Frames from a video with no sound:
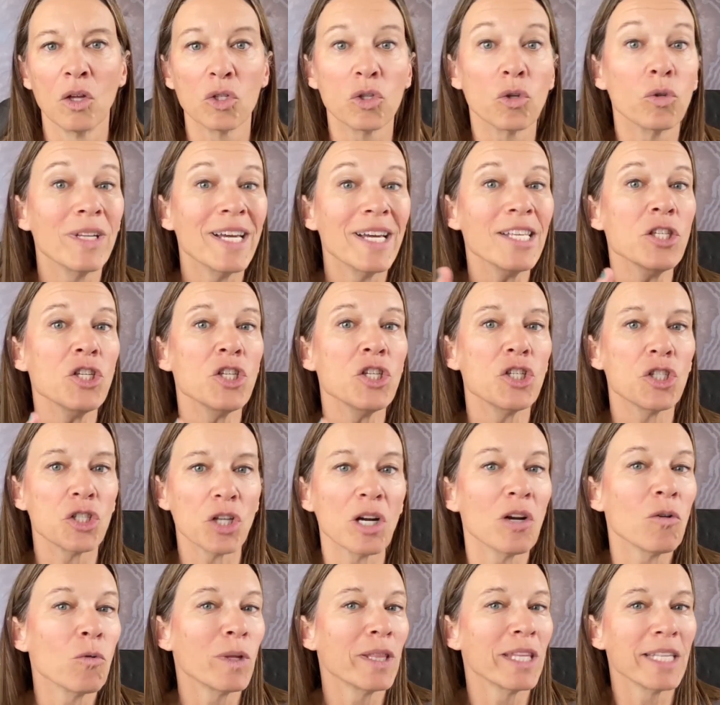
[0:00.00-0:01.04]
So let's
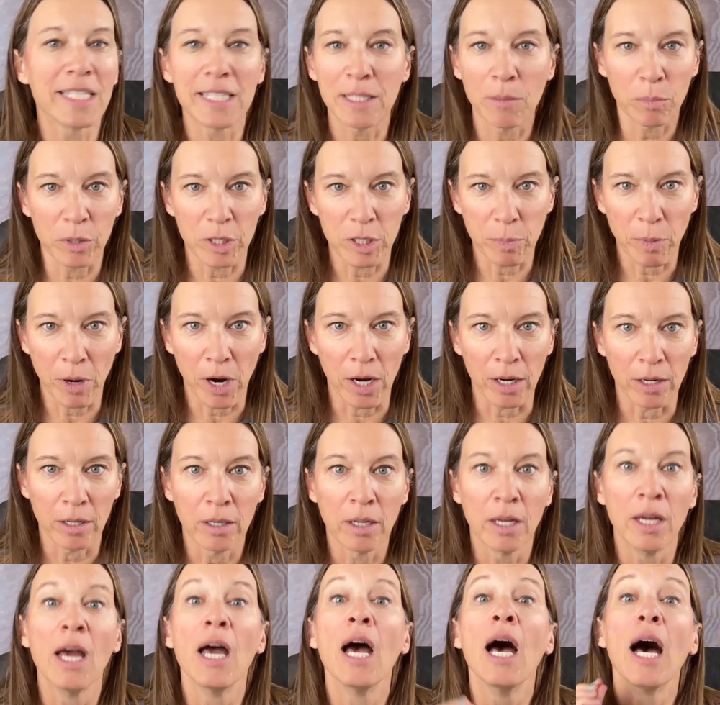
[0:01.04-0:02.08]
start with the simplest part.
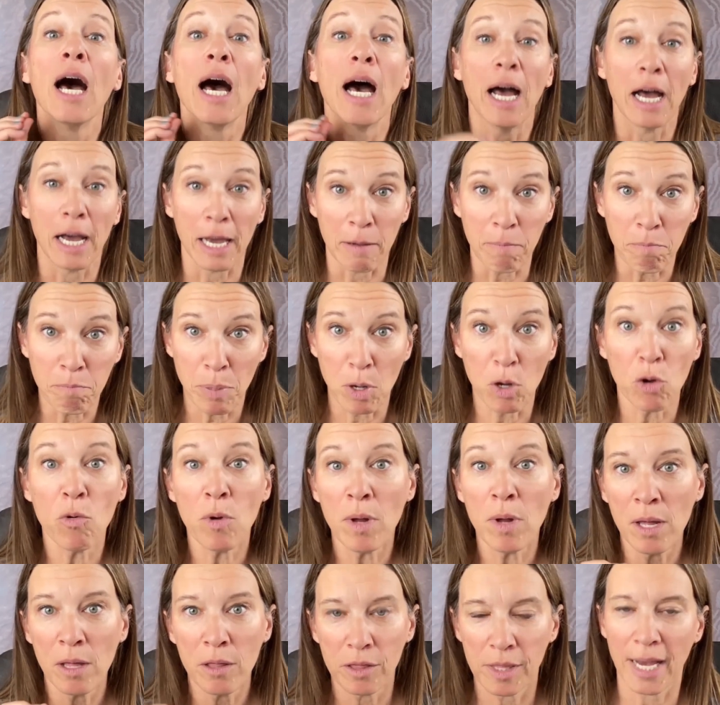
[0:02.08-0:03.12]

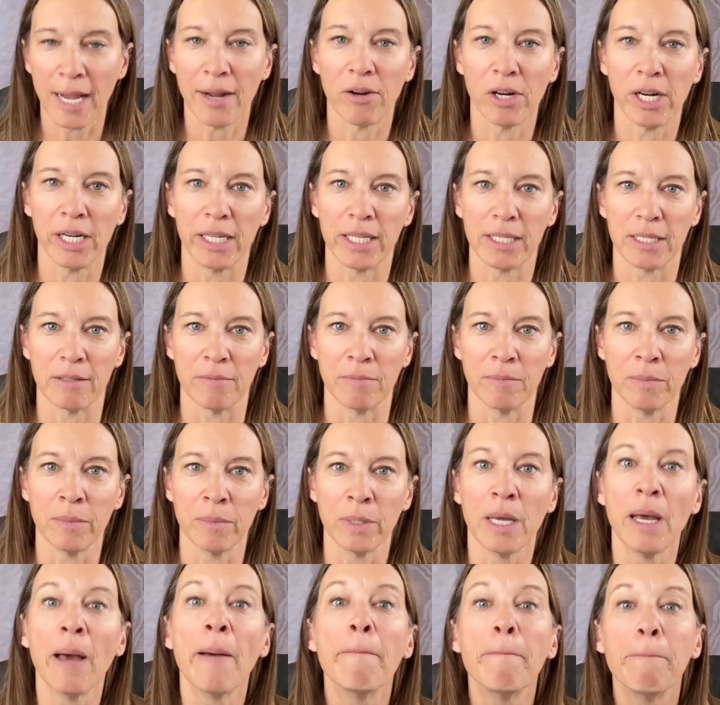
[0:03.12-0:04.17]
Hypothyroidism
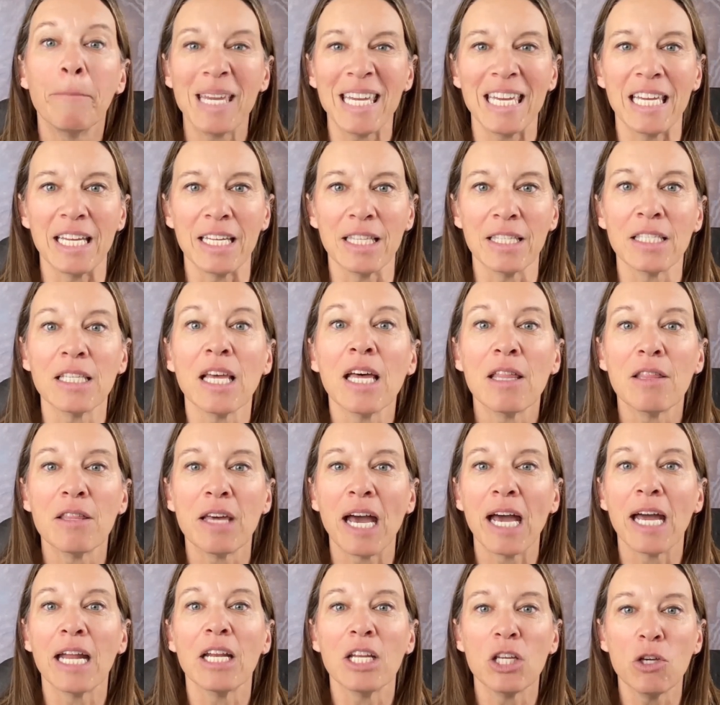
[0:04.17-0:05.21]
means
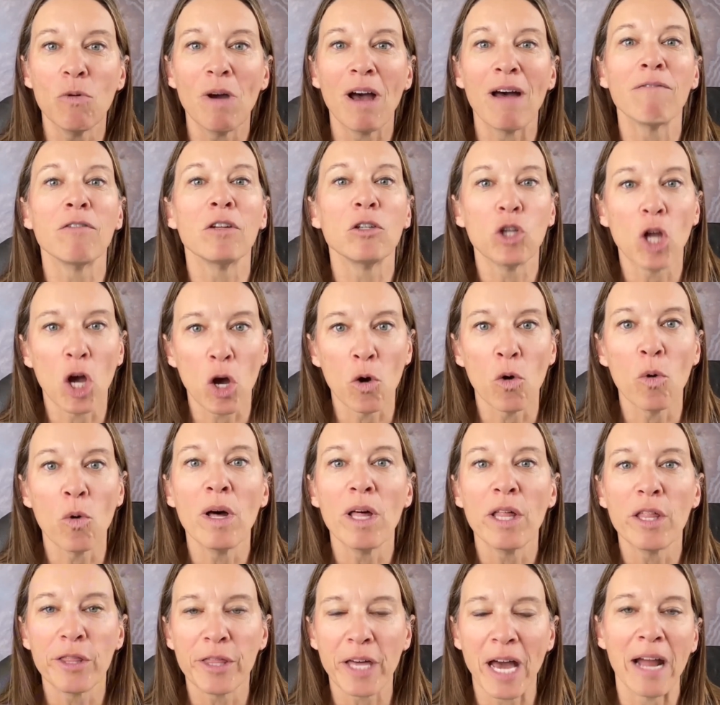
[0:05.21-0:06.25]
that you have low
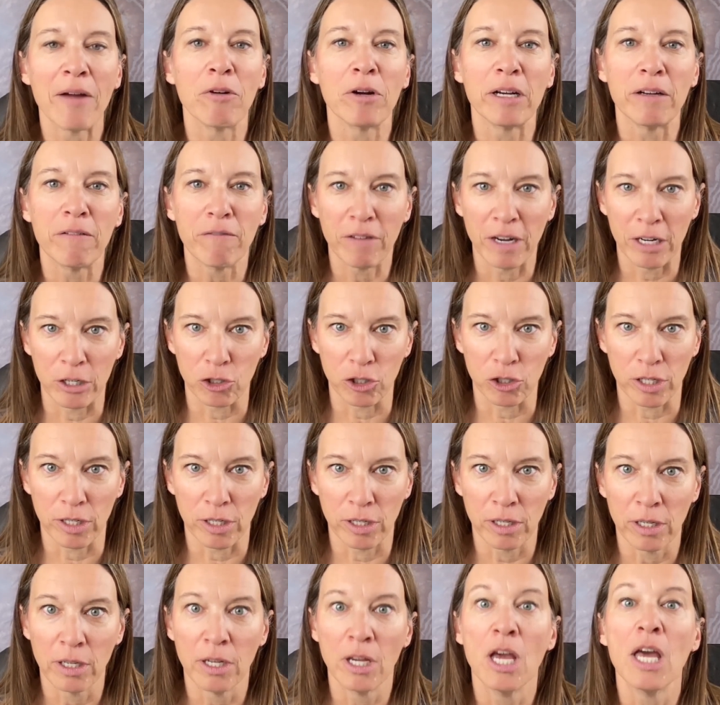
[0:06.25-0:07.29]
thyroid function,
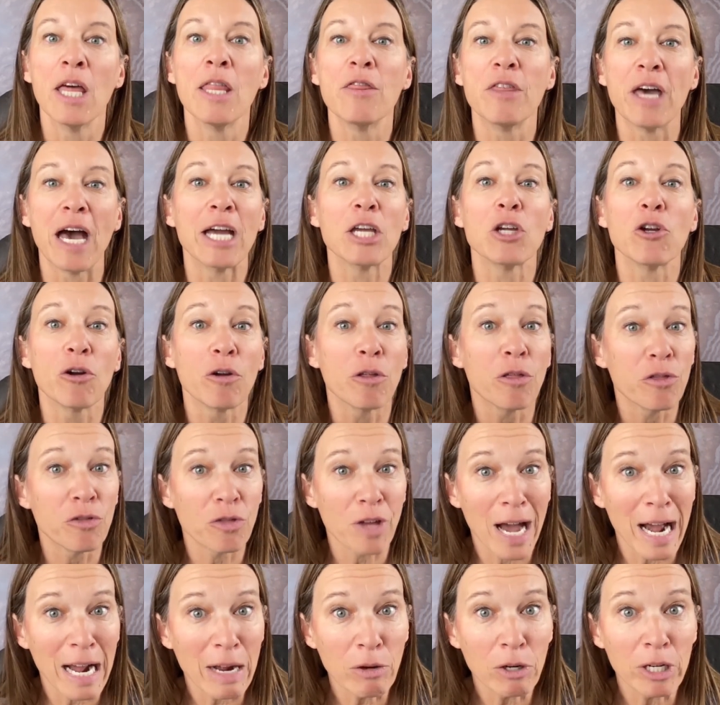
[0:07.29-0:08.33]
that your
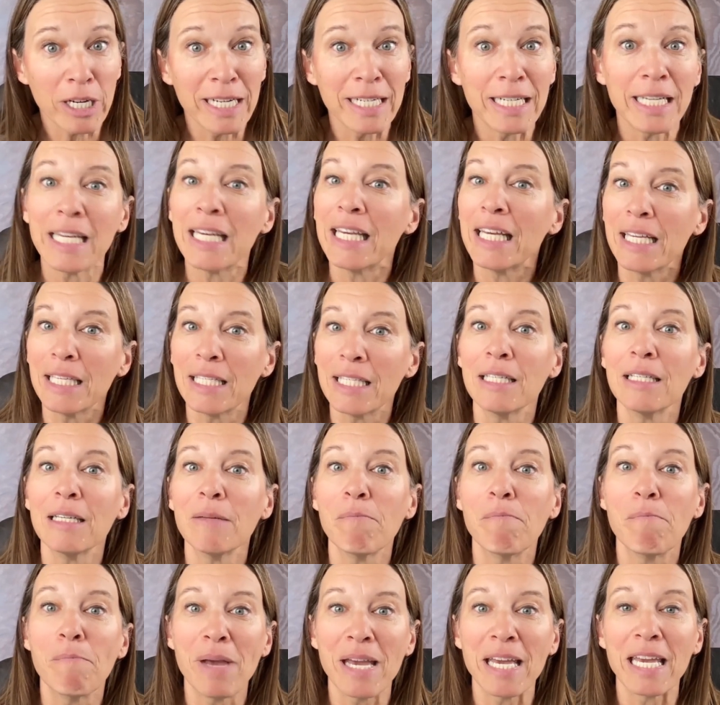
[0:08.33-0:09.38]
thyroid isn't
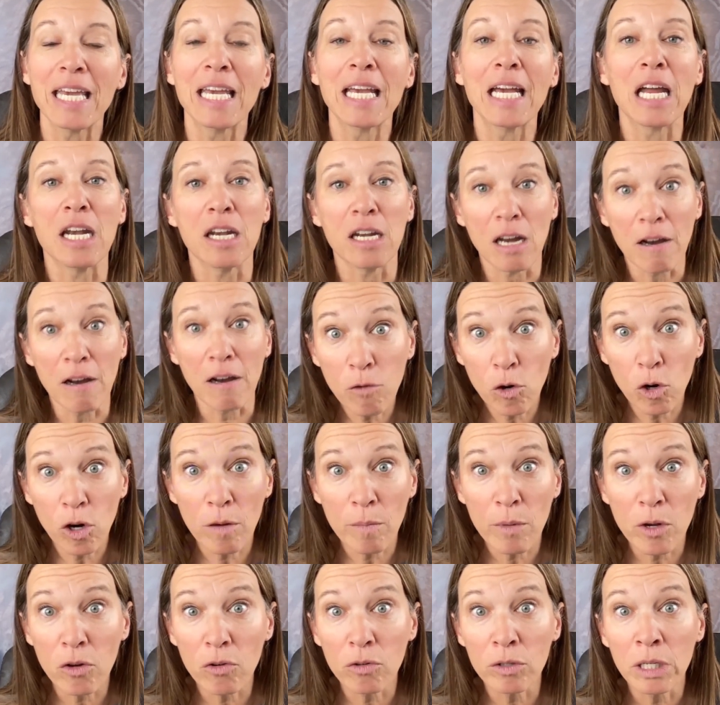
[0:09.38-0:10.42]
making enough
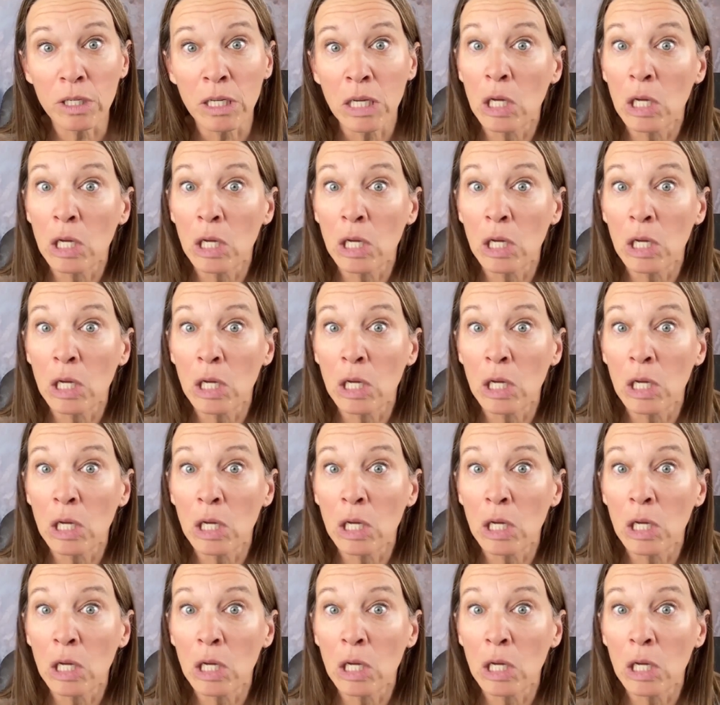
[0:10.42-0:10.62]
hormone